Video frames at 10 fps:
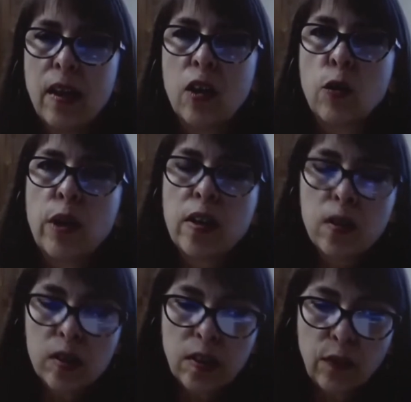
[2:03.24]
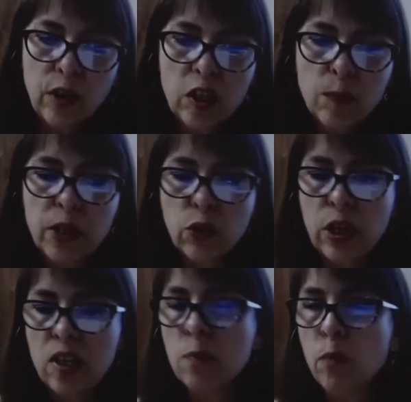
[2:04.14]
A critical difference
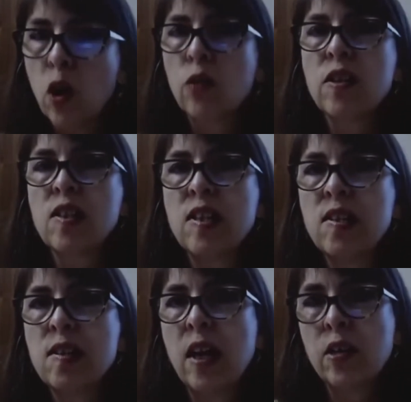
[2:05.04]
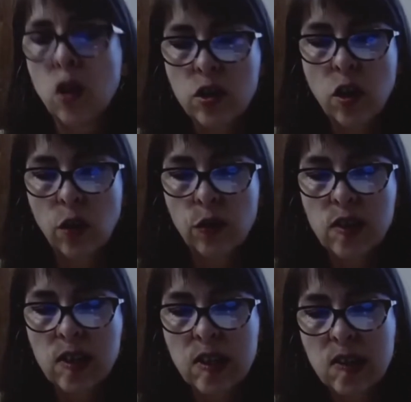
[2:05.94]
between democracies and
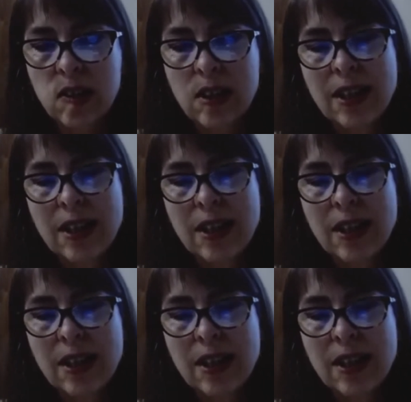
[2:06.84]
autocracies